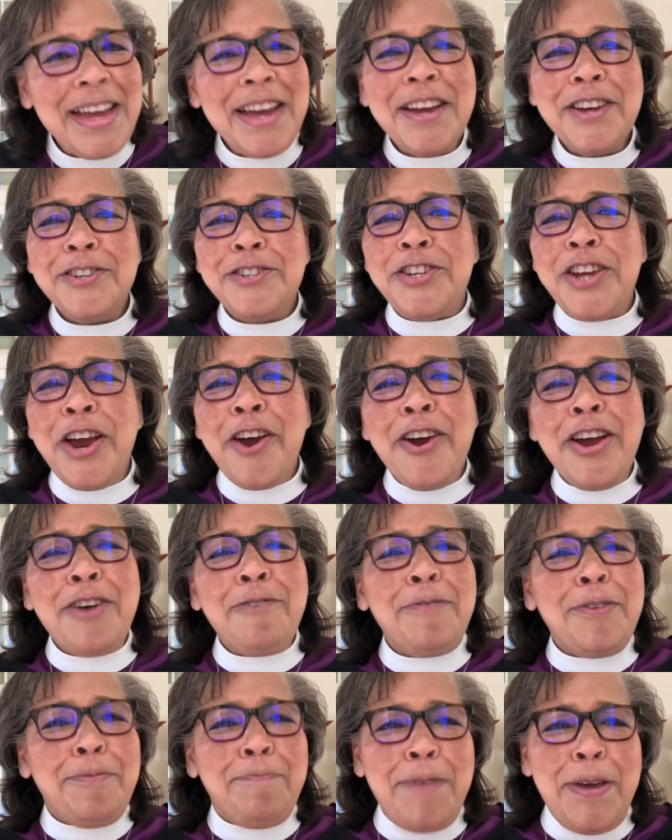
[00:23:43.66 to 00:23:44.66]
sharing
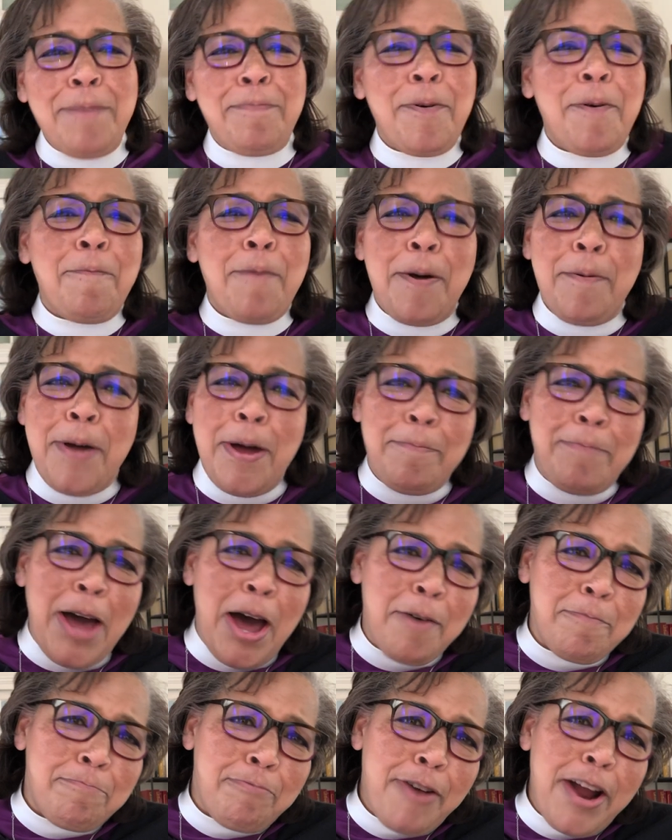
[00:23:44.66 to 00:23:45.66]
with people
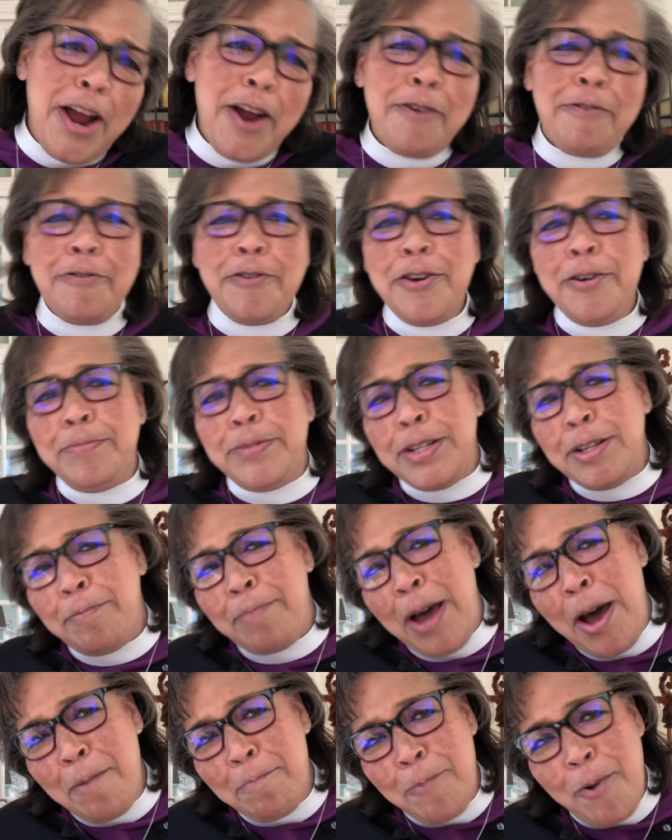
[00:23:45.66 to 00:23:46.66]
about prayer groups and
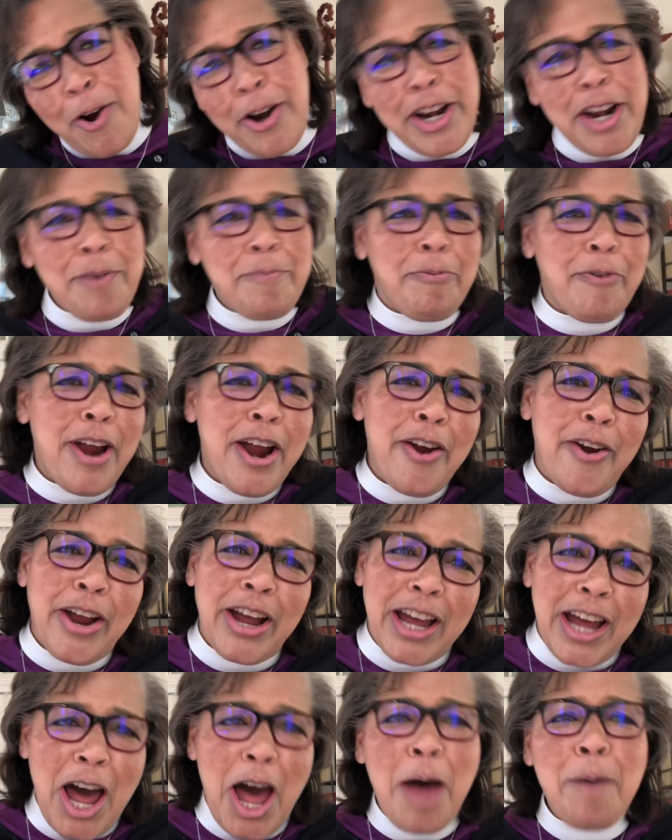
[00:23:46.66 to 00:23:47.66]
about morning prayer and
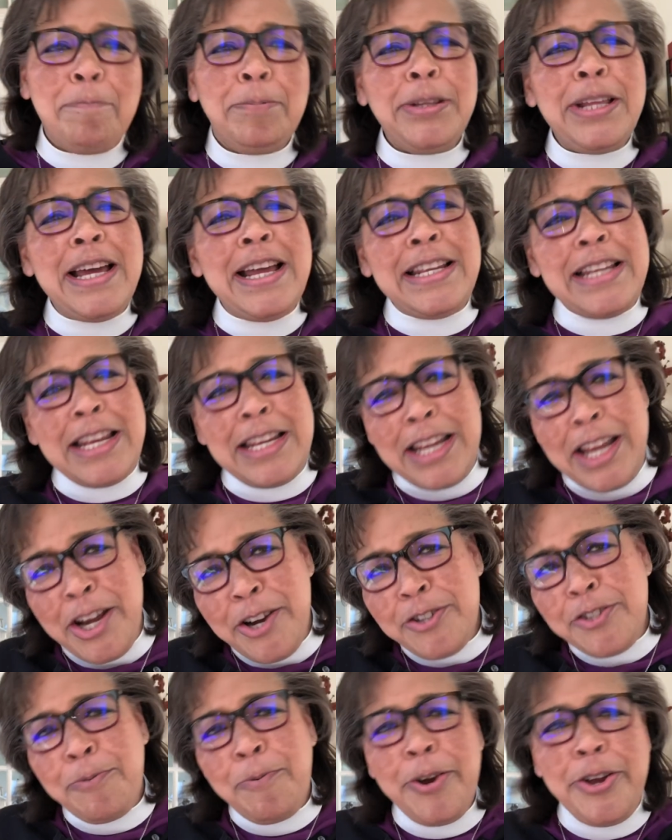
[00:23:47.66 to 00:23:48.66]
Compline, and
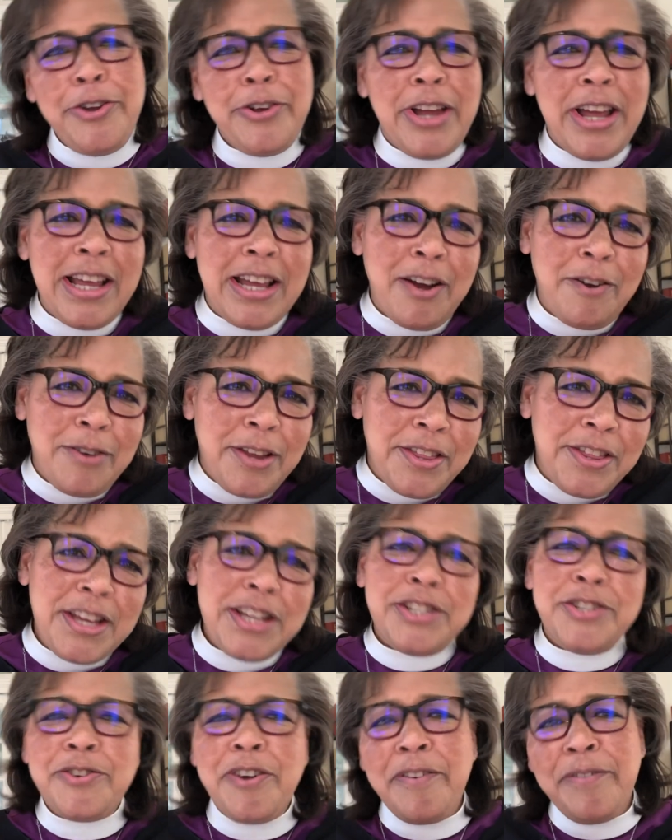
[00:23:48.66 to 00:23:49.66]
here's where you can go to this
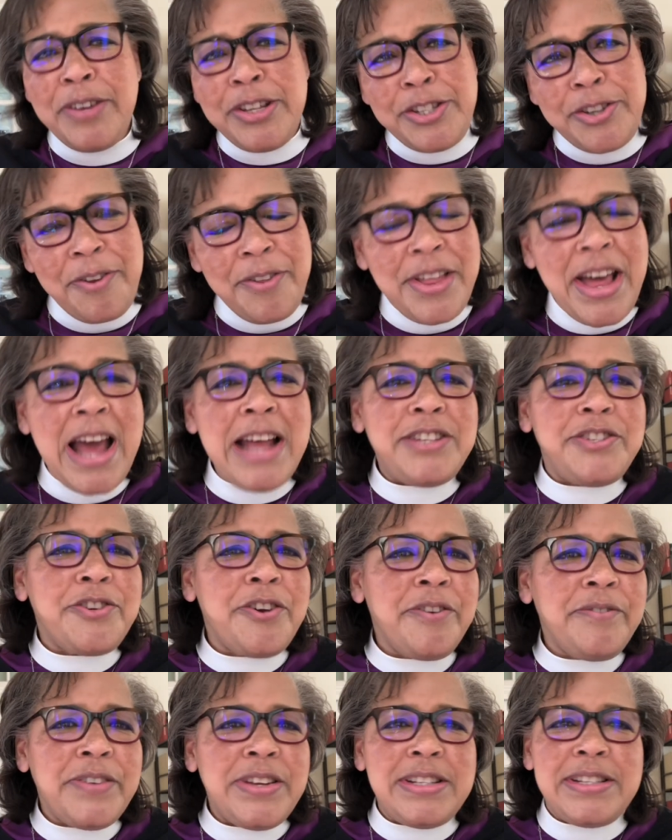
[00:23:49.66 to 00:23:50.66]
service or that
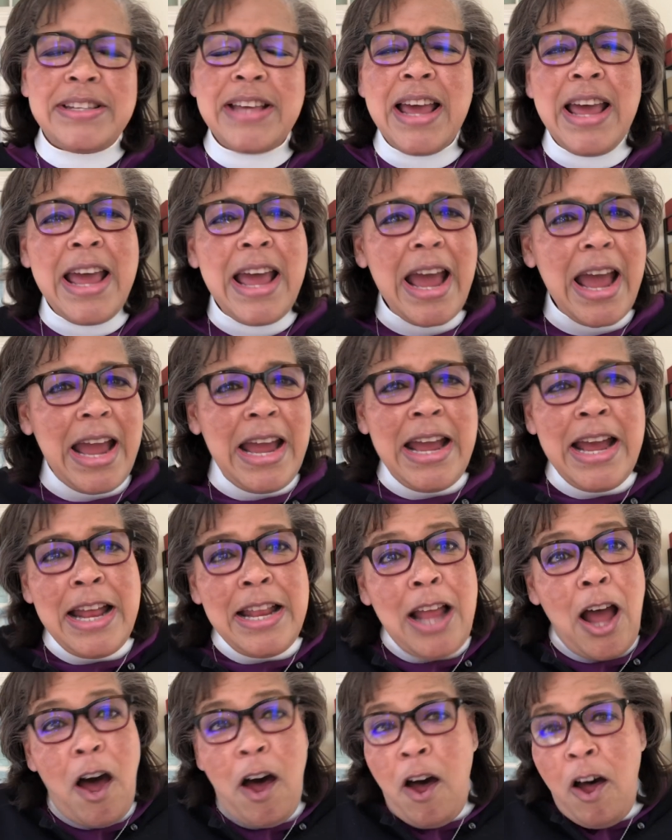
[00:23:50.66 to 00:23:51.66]
service.
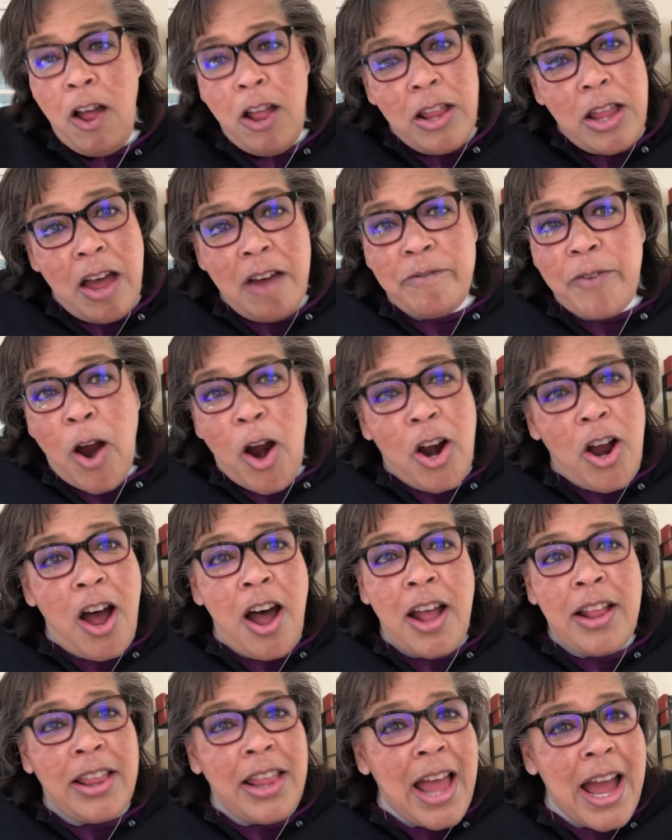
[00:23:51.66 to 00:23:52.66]
And all of our
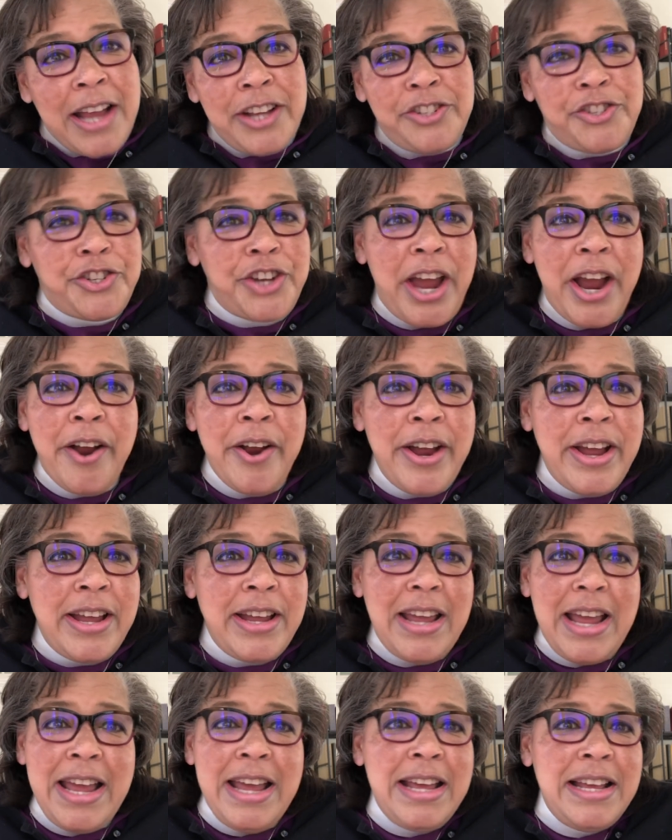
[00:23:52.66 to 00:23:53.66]
online
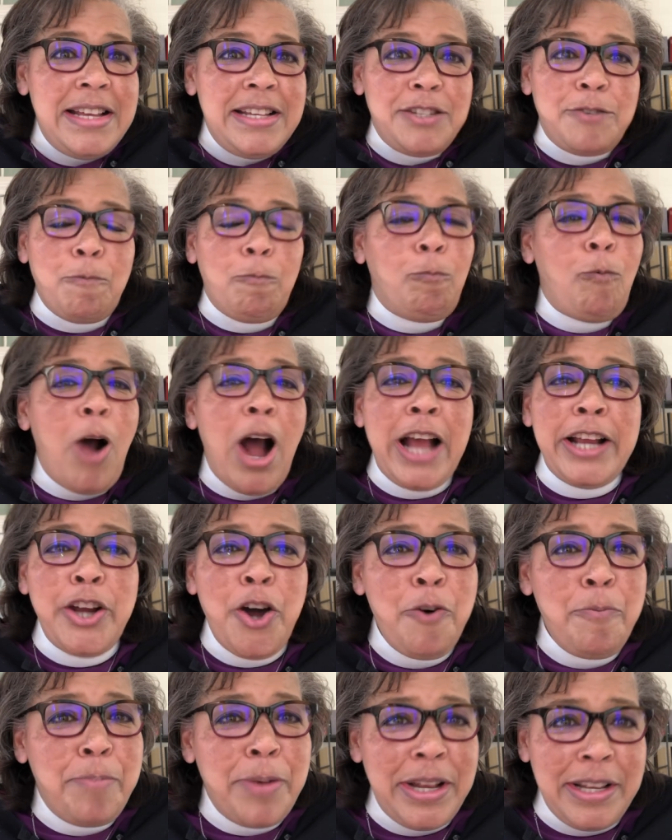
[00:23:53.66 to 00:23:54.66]
sharing is wide
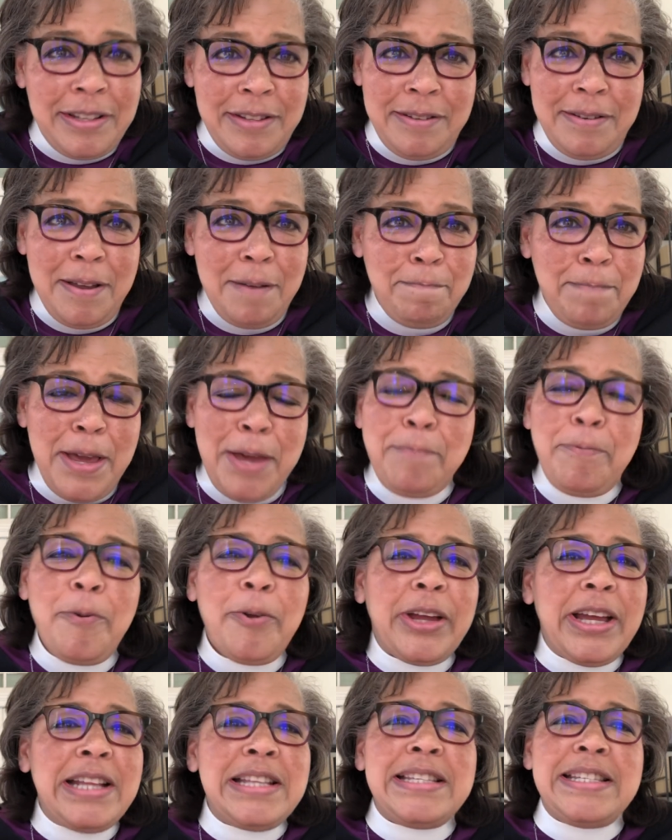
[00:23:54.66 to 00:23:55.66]
open. People
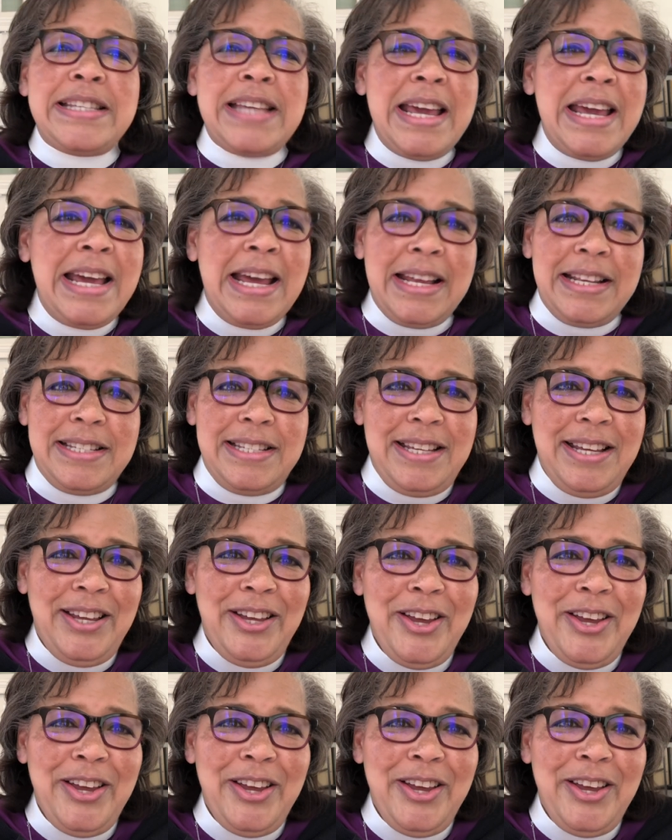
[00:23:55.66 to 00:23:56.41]
can see it.